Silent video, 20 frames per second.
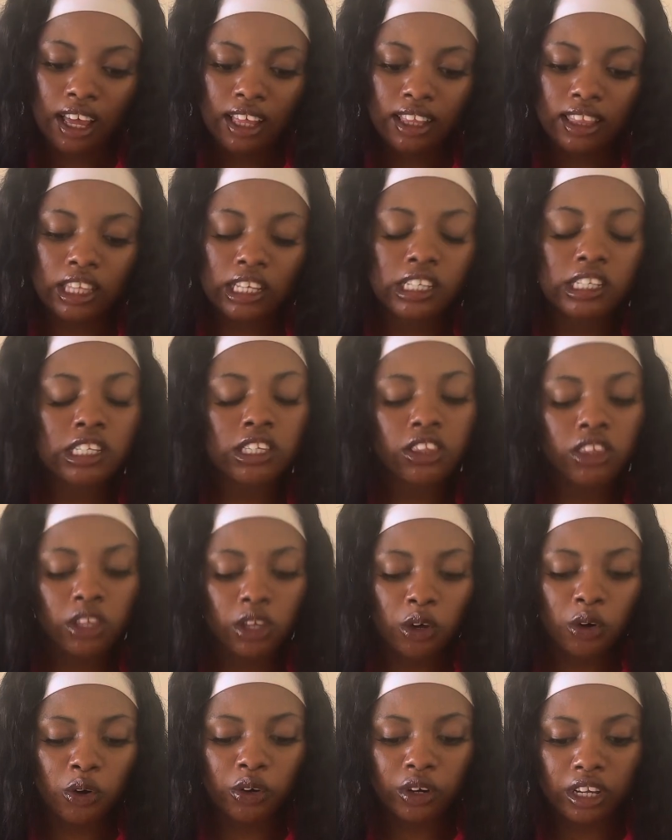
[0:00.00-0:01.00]
This
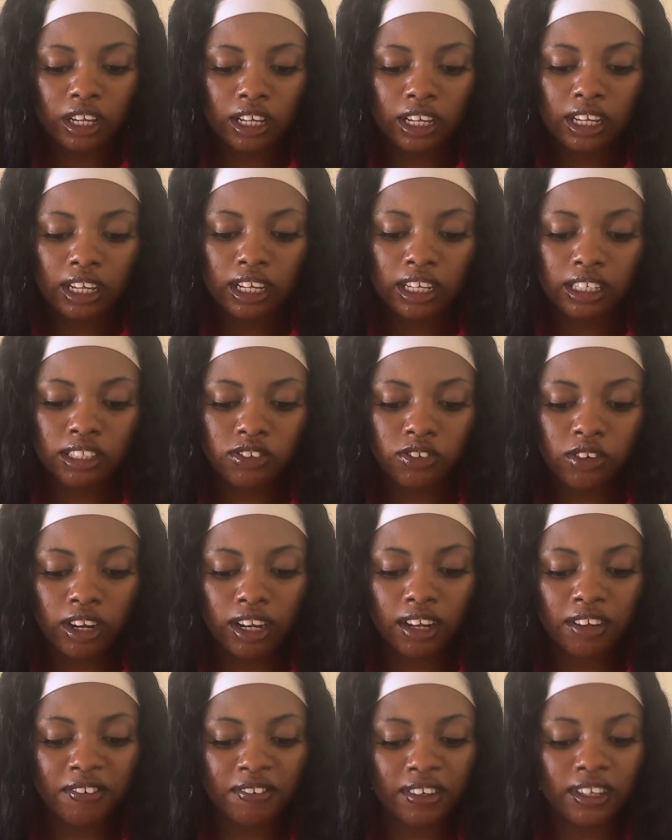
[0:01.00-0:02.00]
theory is
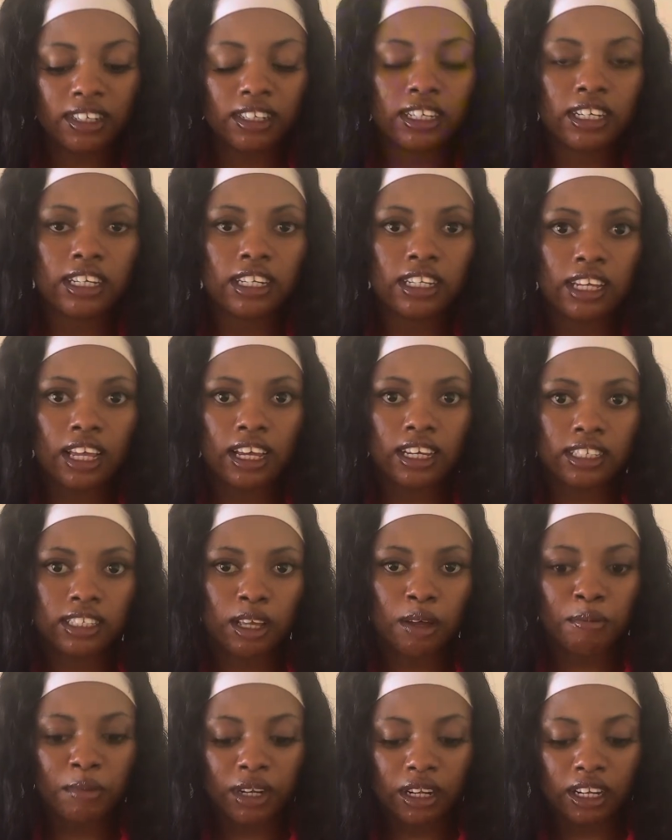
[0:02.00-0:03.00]
relevant in
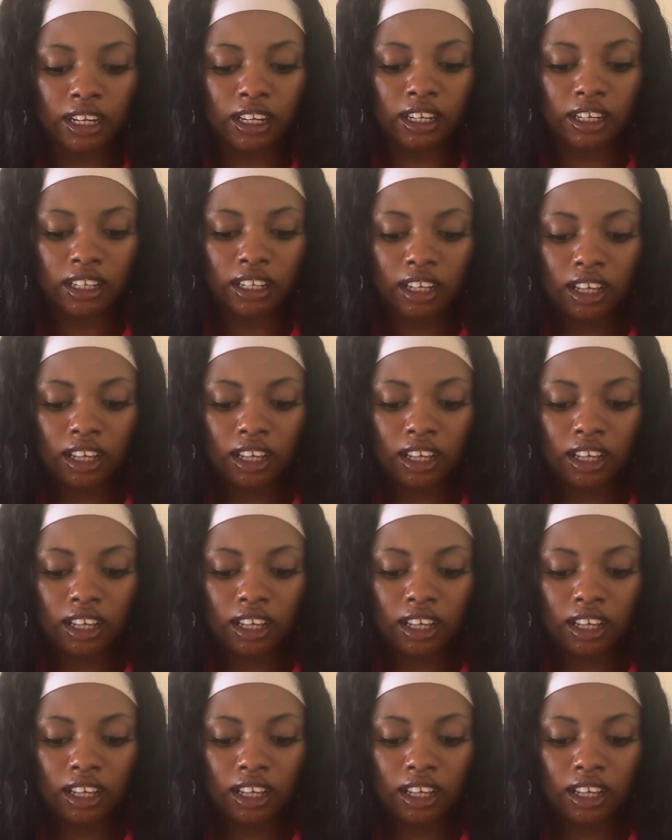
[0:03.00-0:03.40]
examining